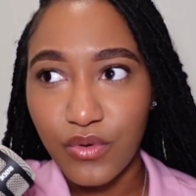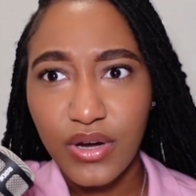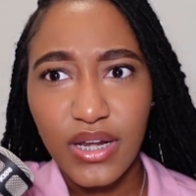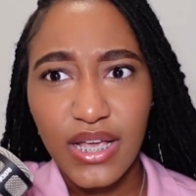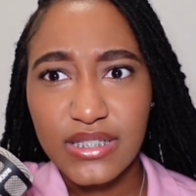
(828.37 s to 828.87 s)

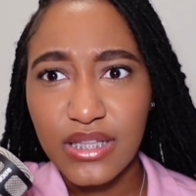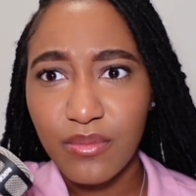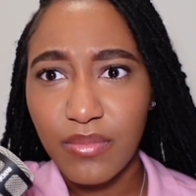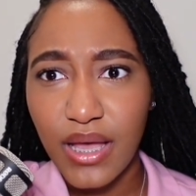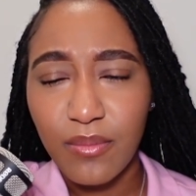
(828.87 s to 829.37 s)
organize
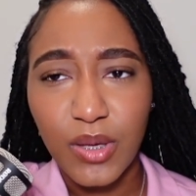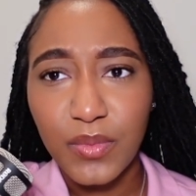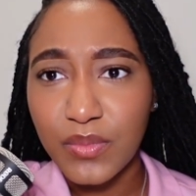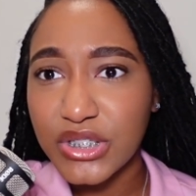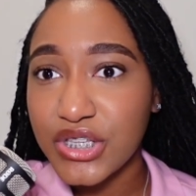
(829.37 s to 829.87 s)
them by
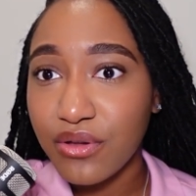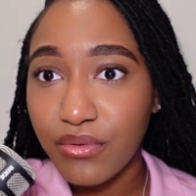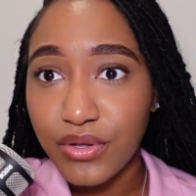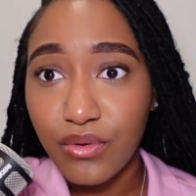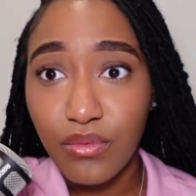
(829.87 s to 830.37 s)
maybe
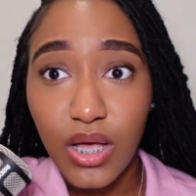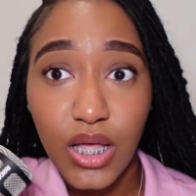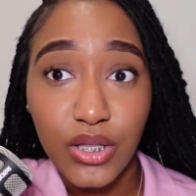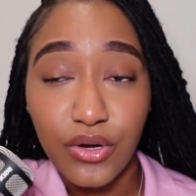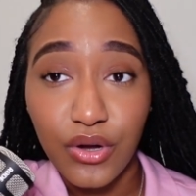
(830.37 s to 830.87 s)
material,
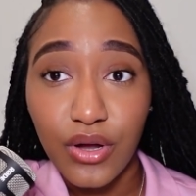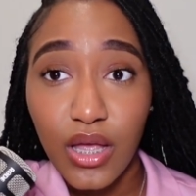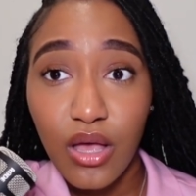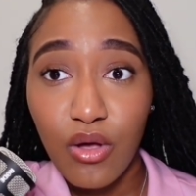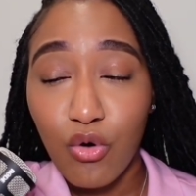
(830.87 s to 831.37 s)
color,
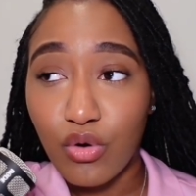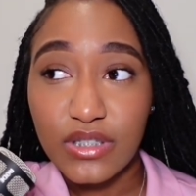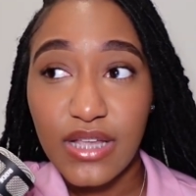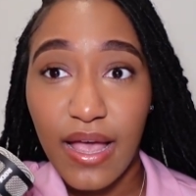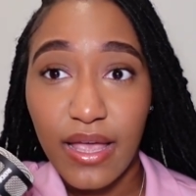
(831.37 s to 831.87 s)
or
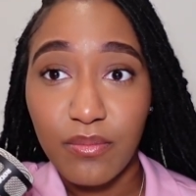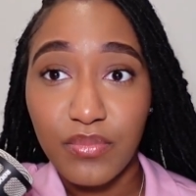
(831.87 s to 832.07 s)
type.